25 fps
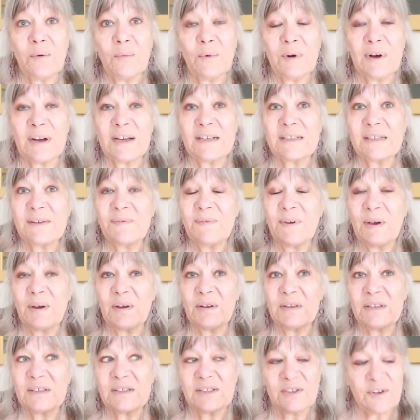whereas if
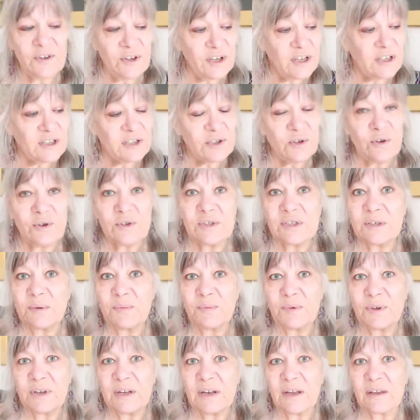I suddenly saw
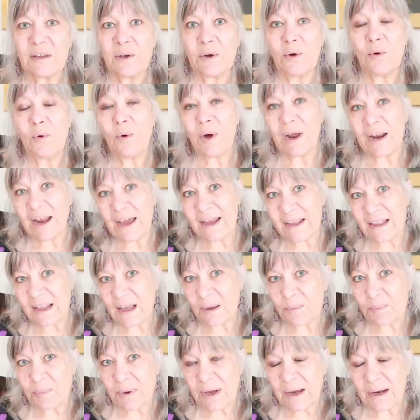something and I thought, oh, I like
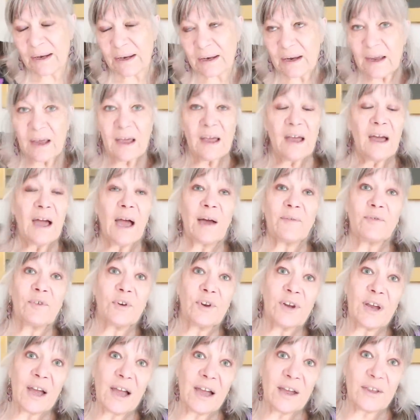that pattern, I've
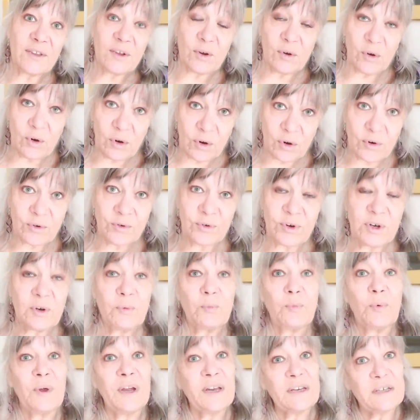got to either order
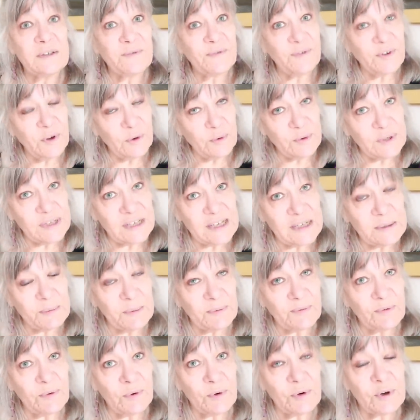it, wait a few days
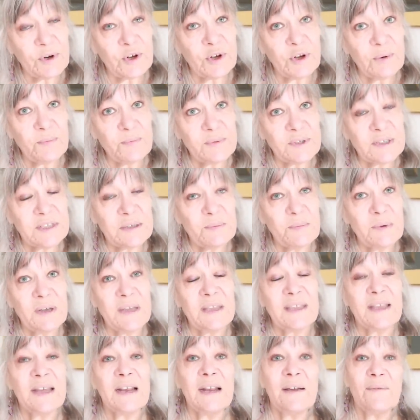before it comes to
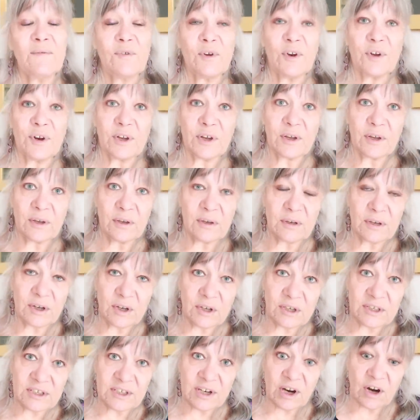me, then I've got to
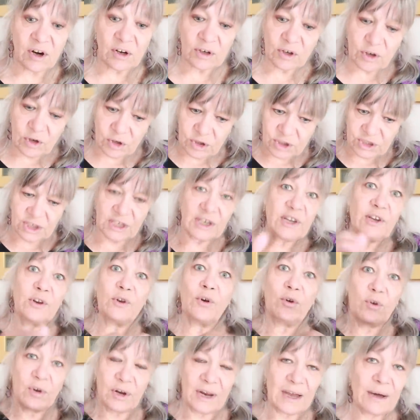start cutting it
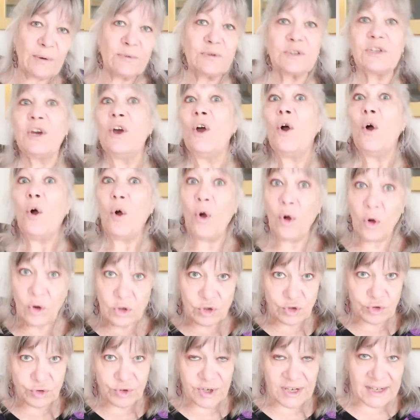all out
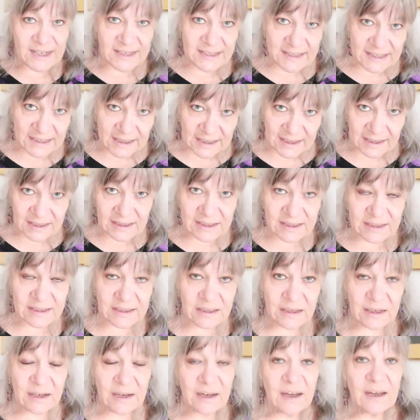or tracing
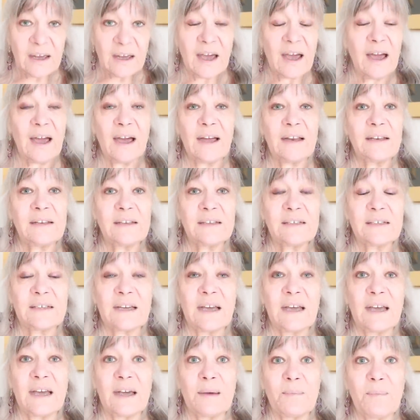it and
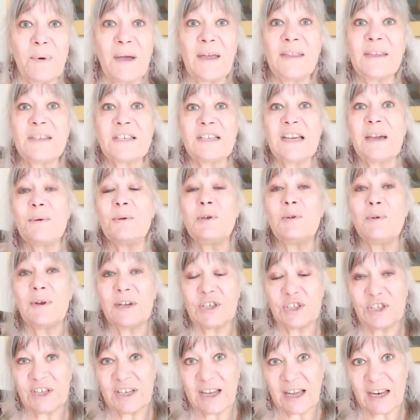uh, by the time you
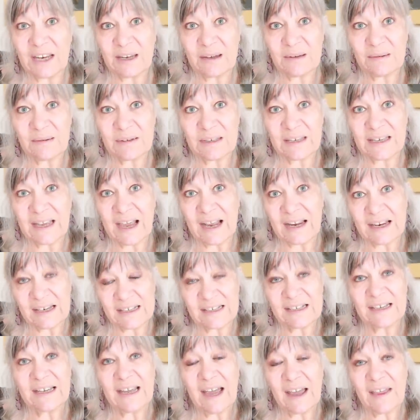actually get it get
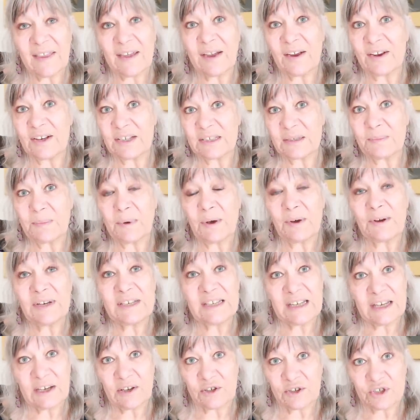it together it's about a
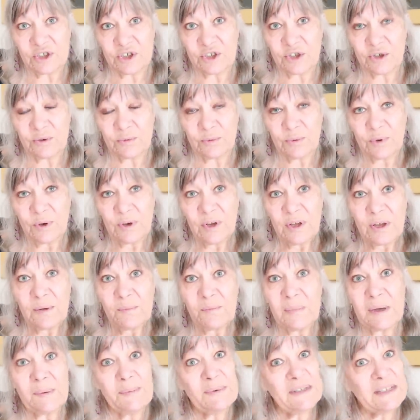day or two
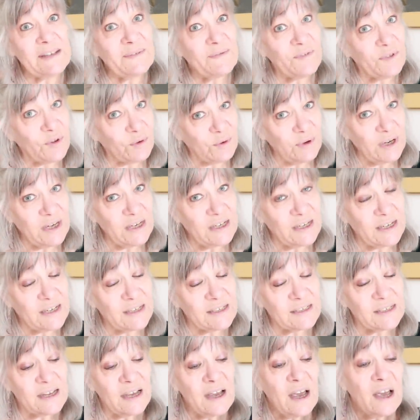maybe it's even three
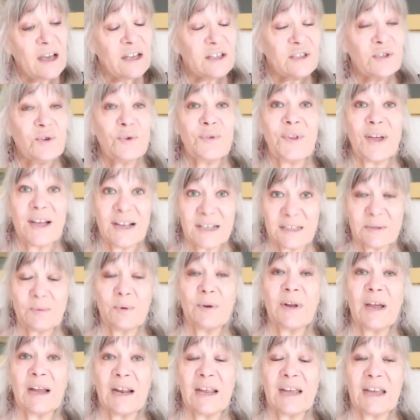days so that's
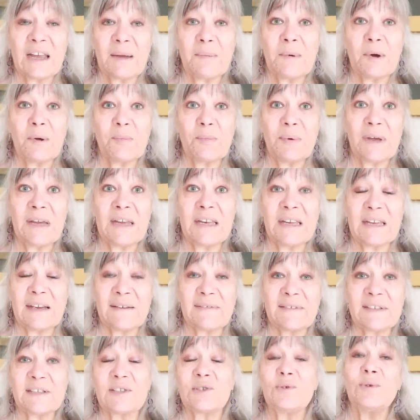what I like about
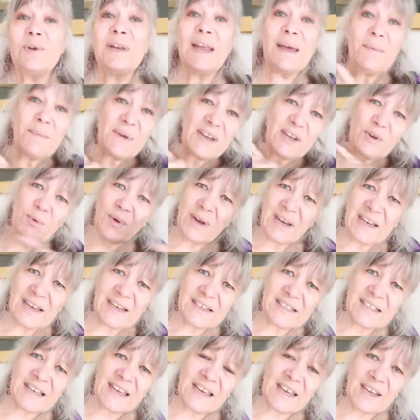PDFs so let me
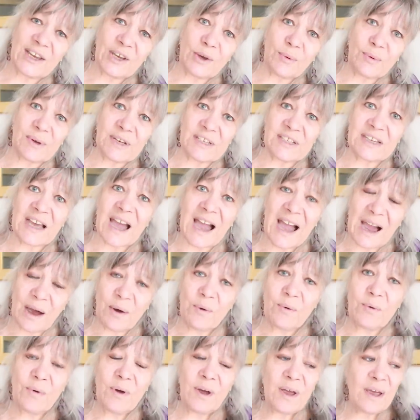quickly take you into
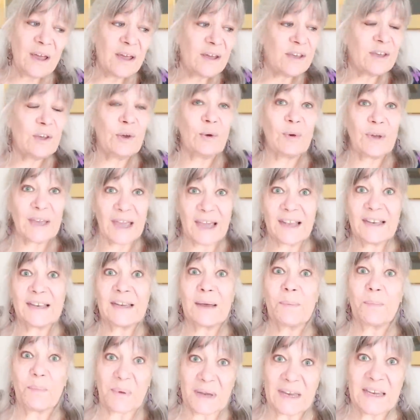how you
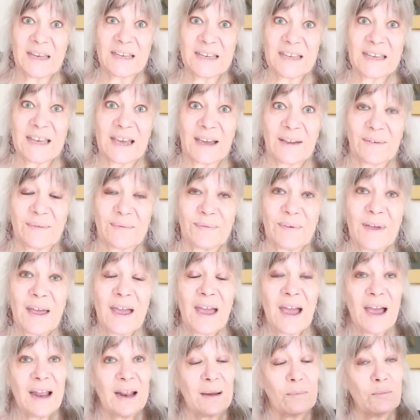get a PDF
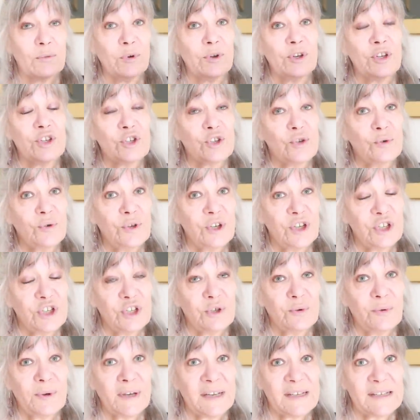and I'm going to show you
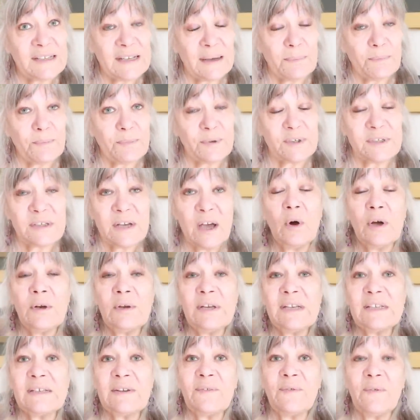two examples
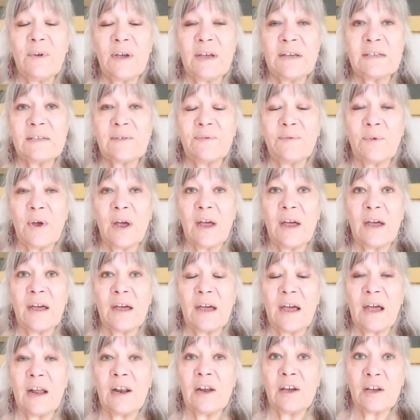one is uh, a, is
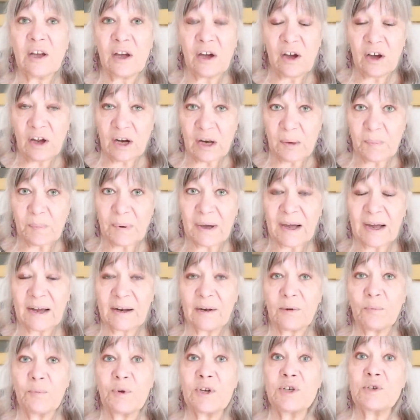a, a Lekala
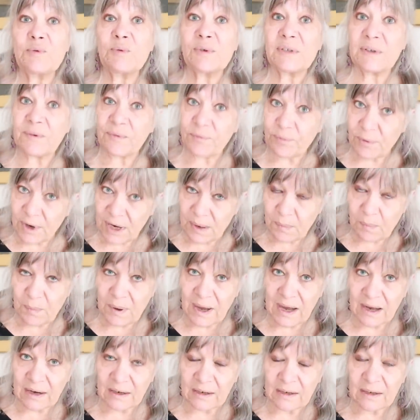pattern which was a free
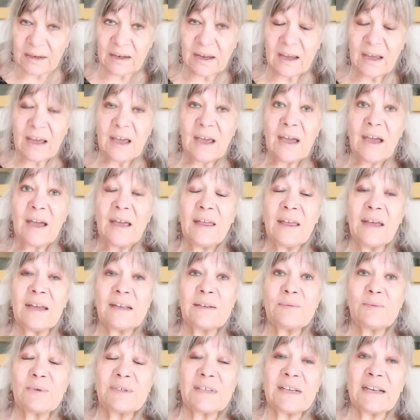pattern
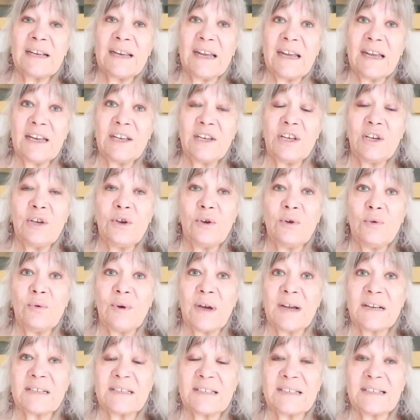it was a lady
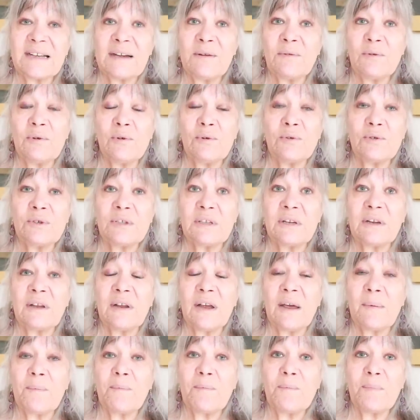who has downloaded
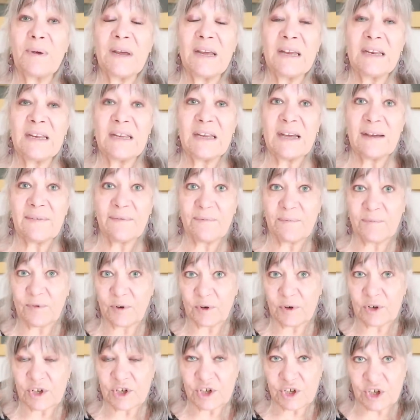a, a, PDF
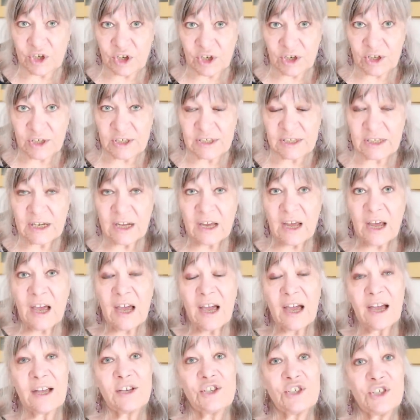for a shirt
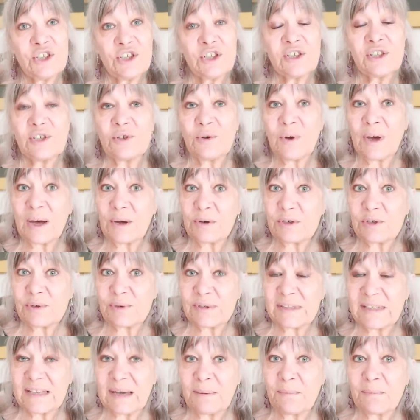and she doesn't know how
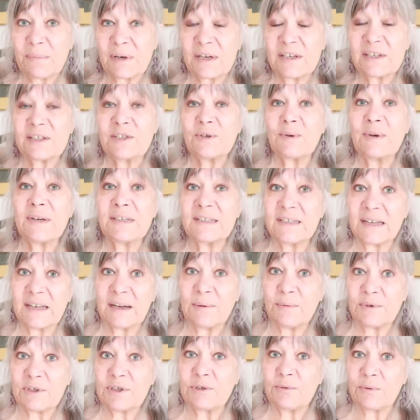to assemble it. So I said
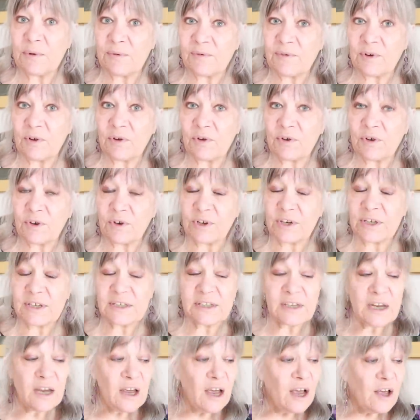I would do a vlog on
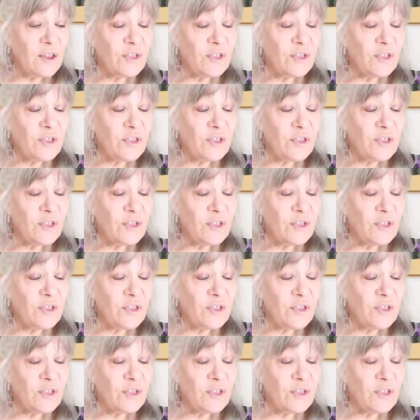it.